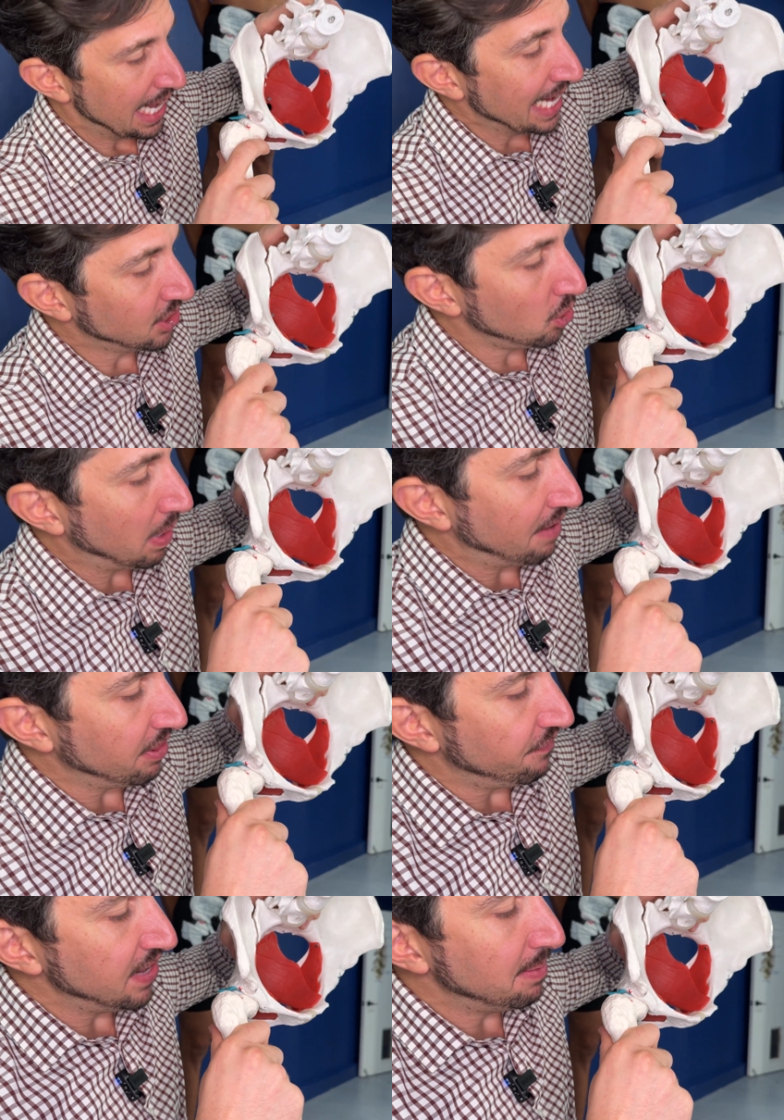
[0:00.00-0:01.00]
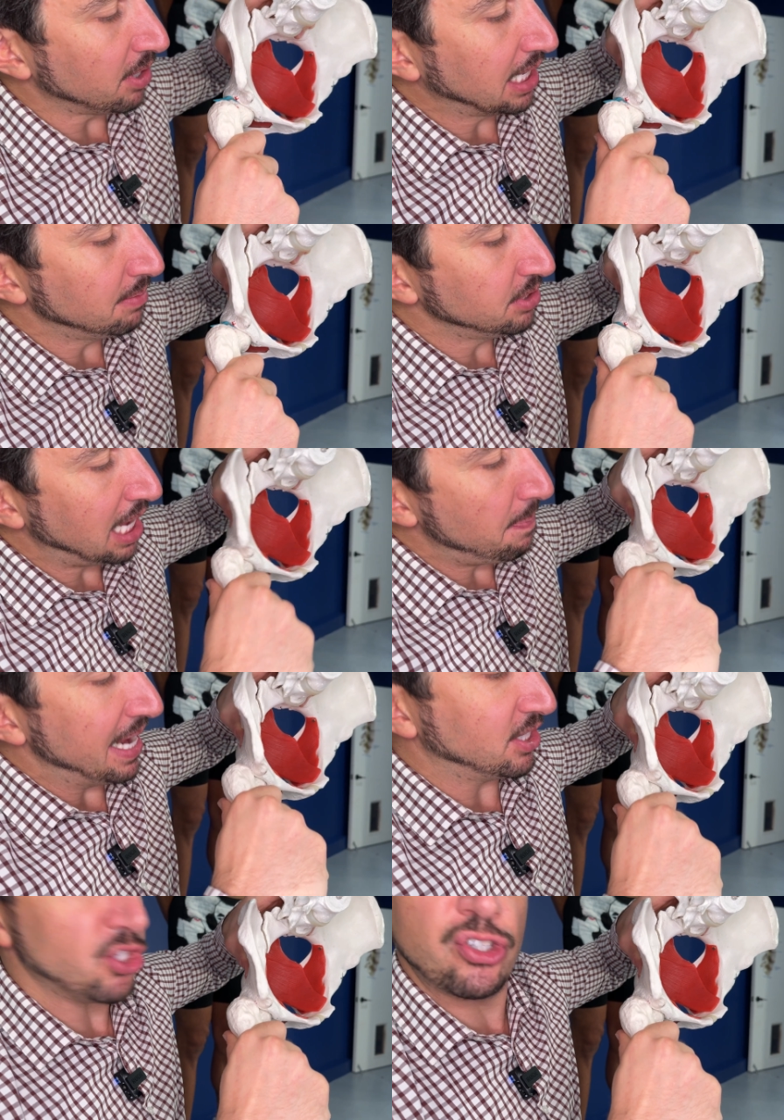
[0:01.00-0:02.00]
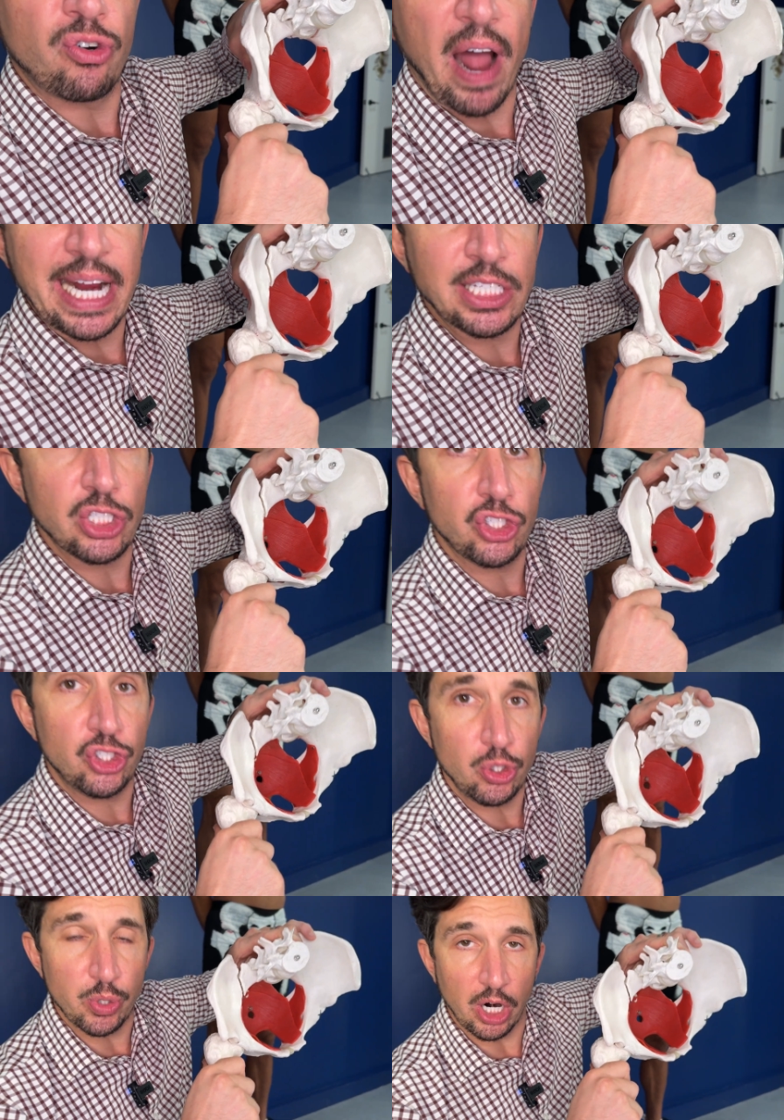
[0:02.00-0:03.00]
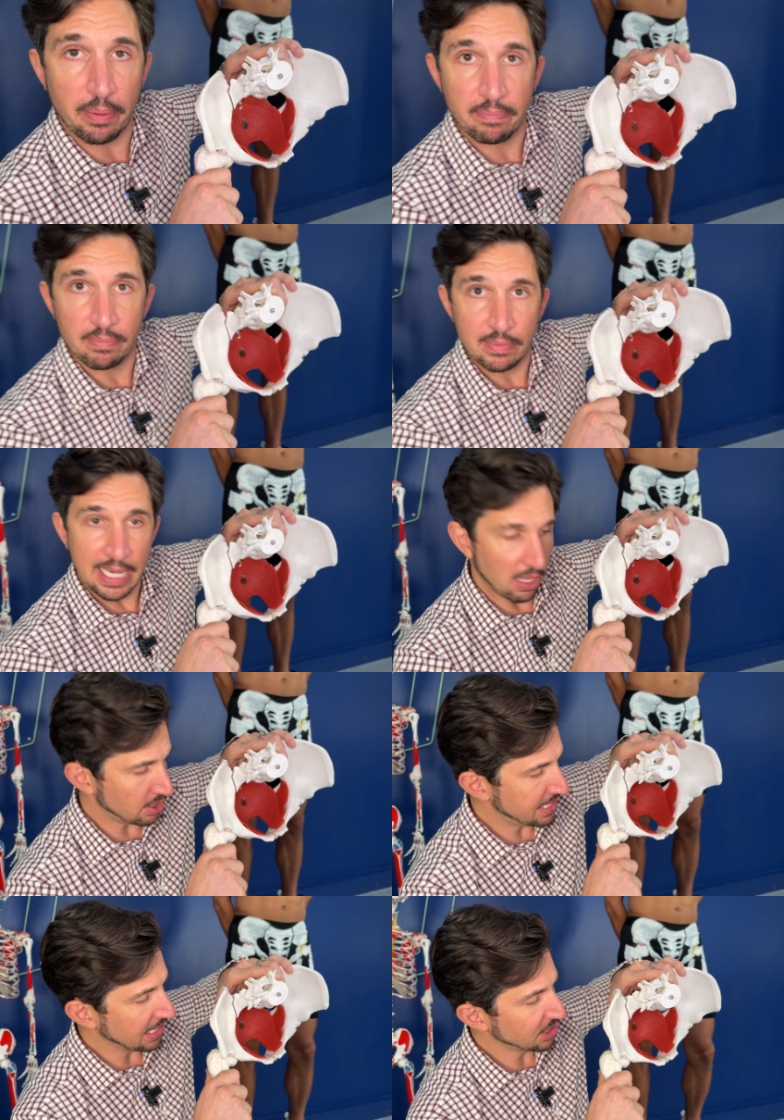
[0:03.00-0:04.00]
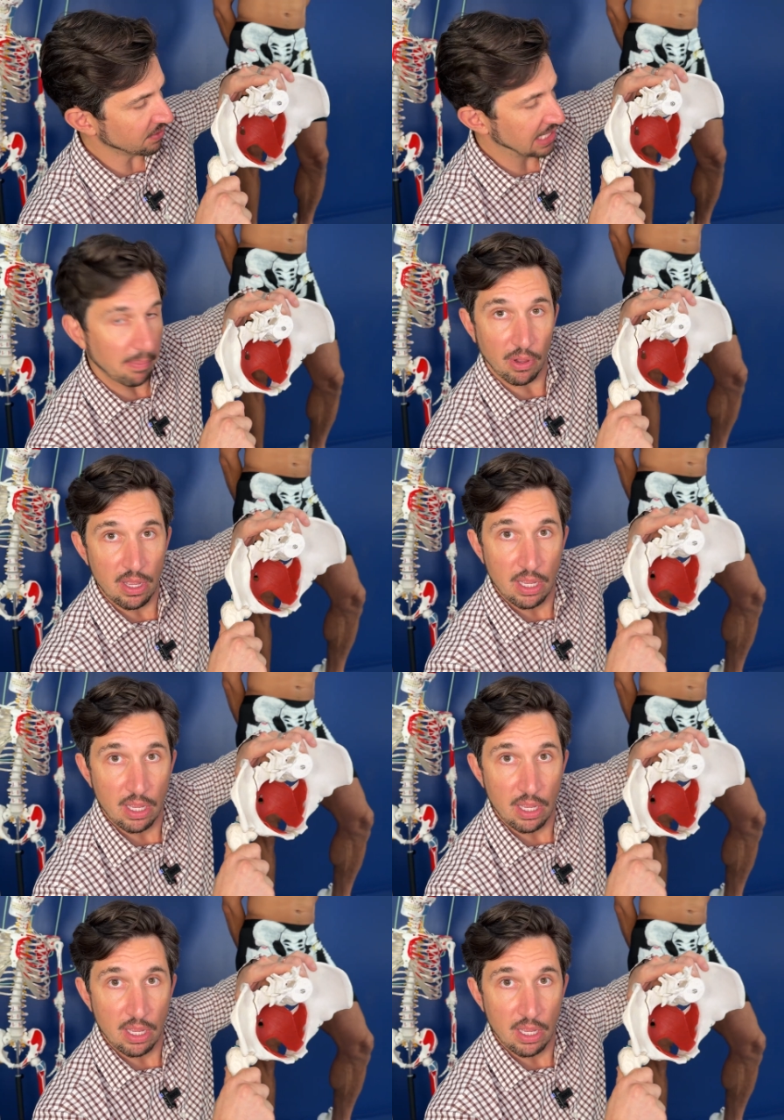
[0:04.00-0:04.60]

And so whenever the femur comes up, it strikes sooner. Now let's take this for example.